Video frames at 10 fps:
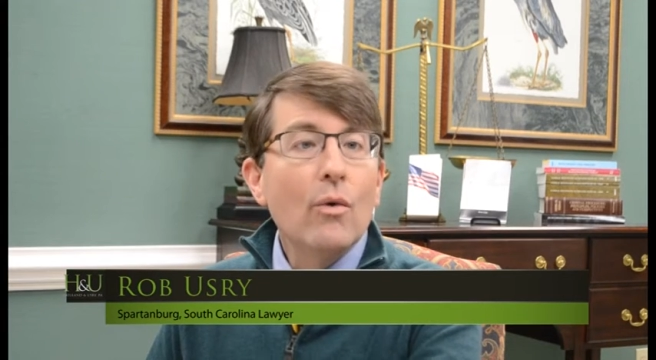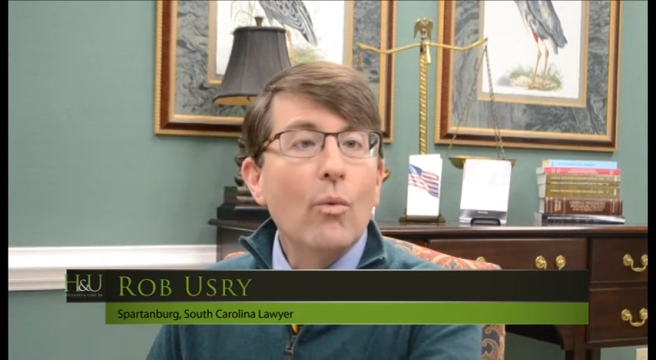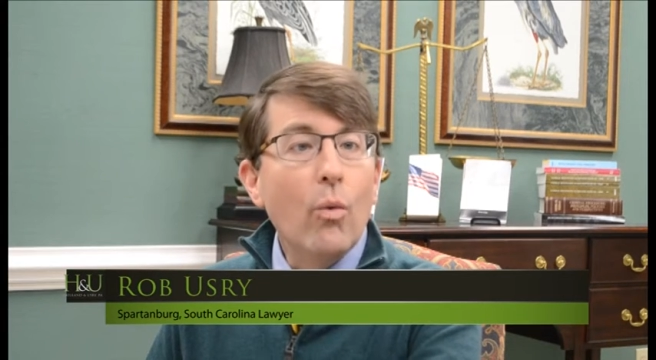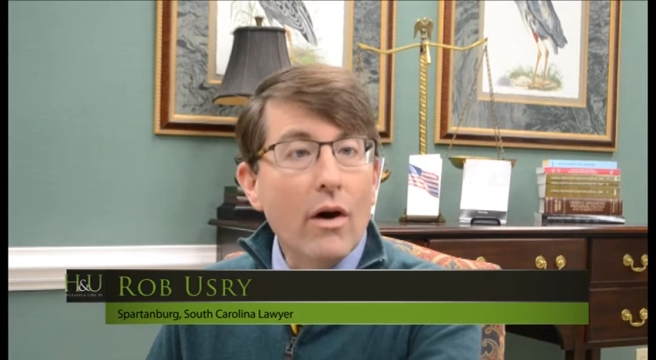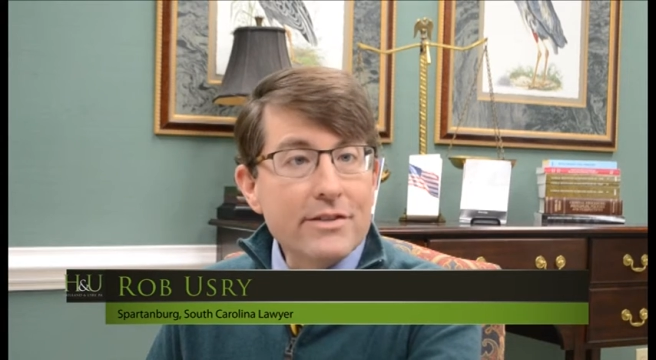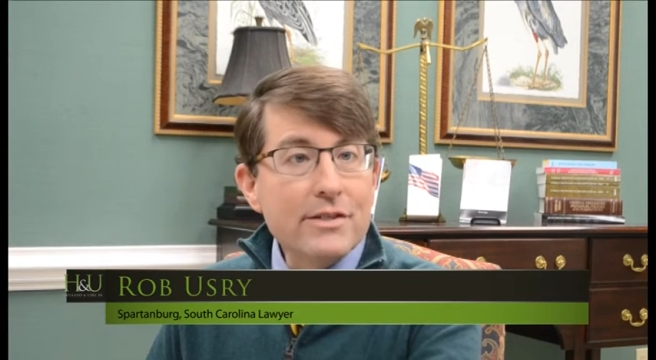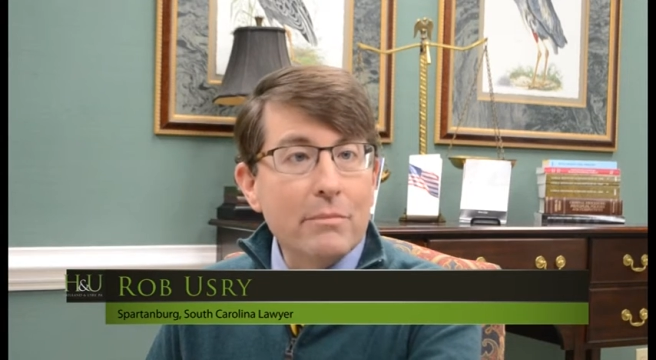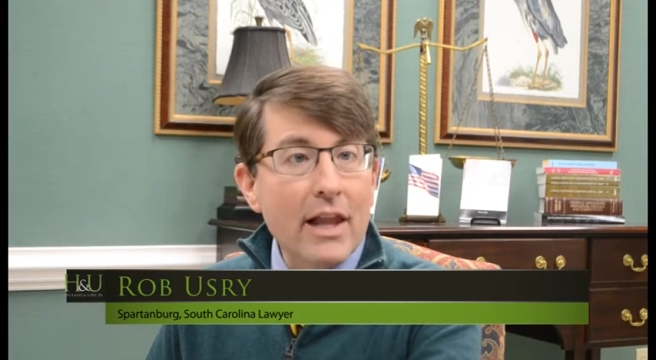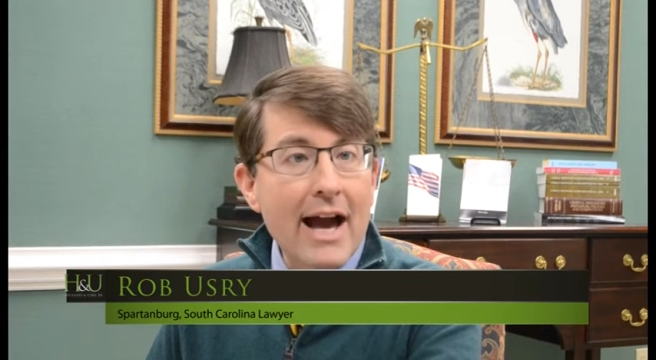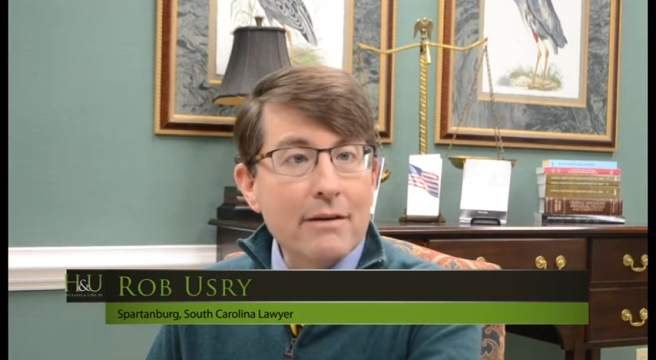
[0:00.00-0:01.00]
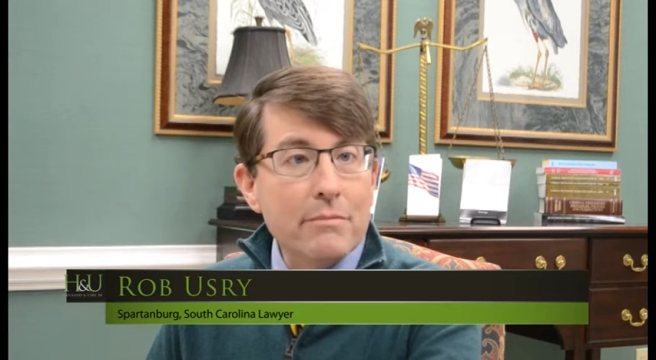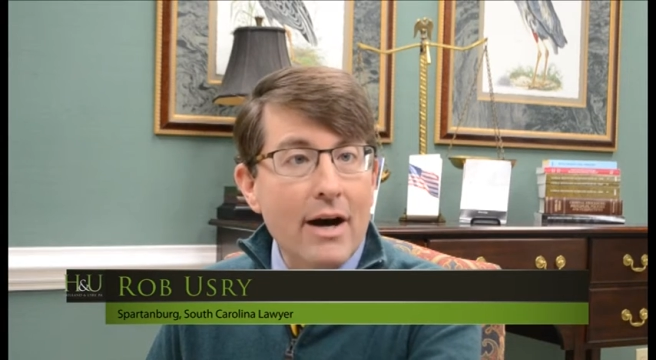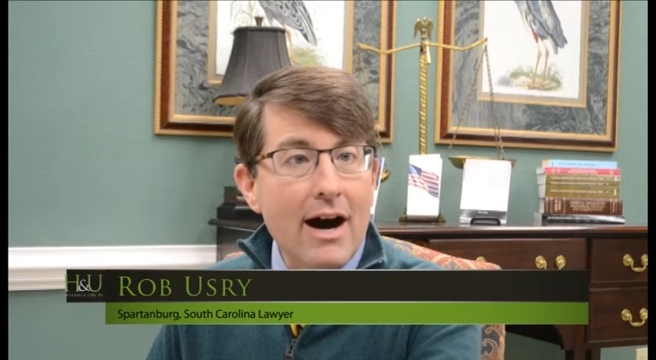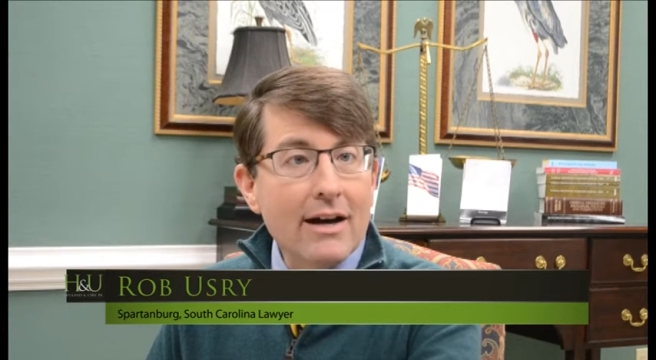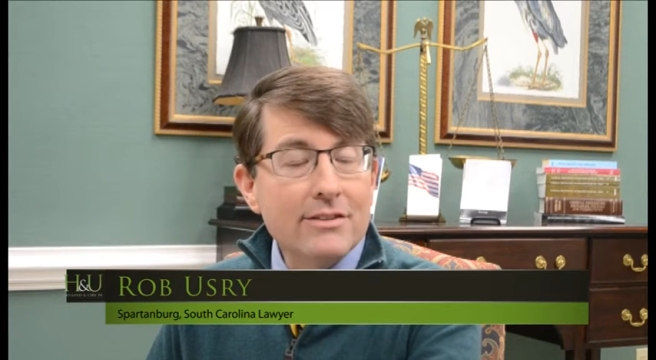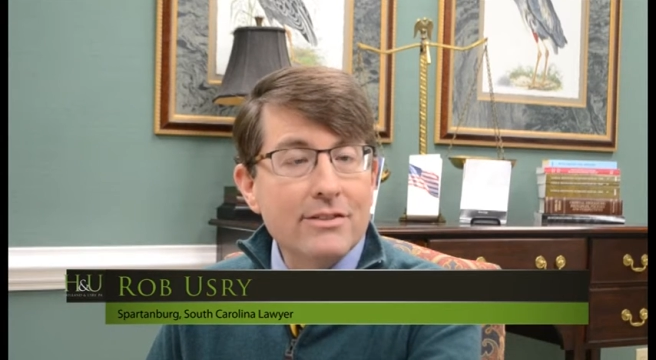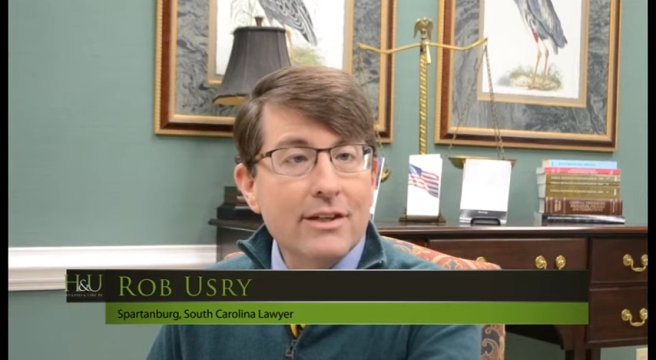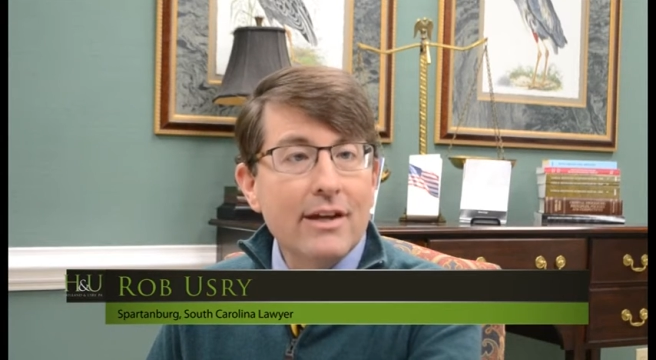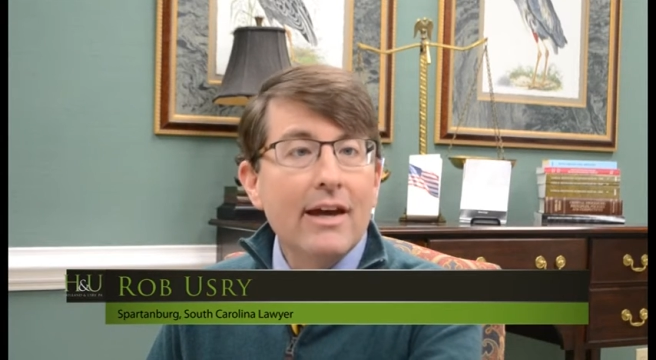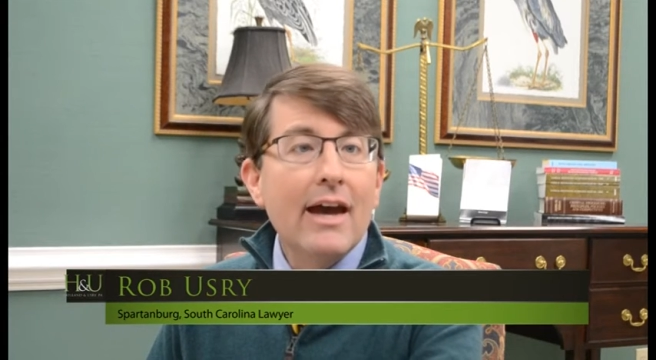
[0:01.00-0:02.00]
What is a black box
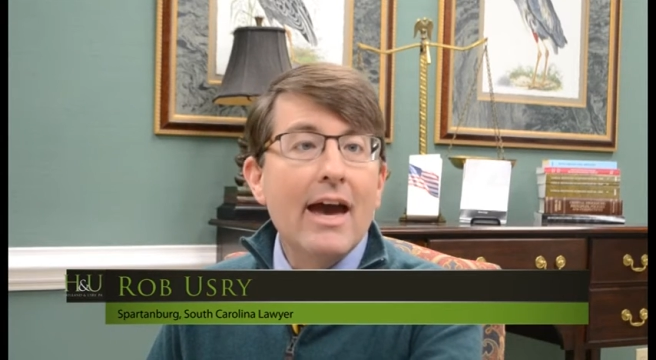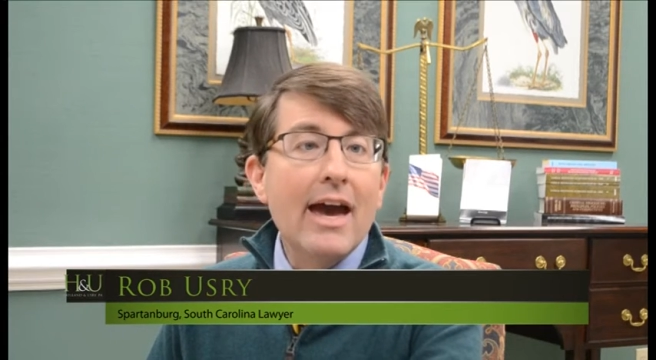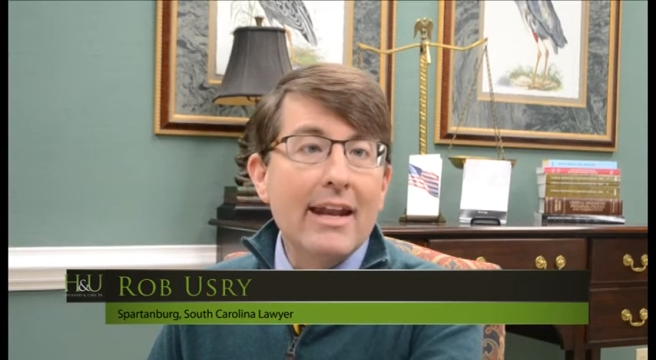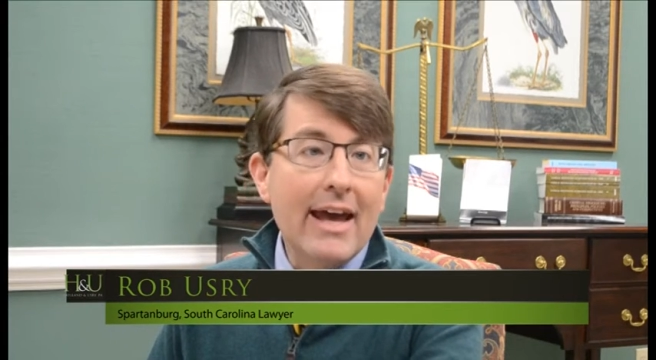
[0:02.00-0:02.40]
and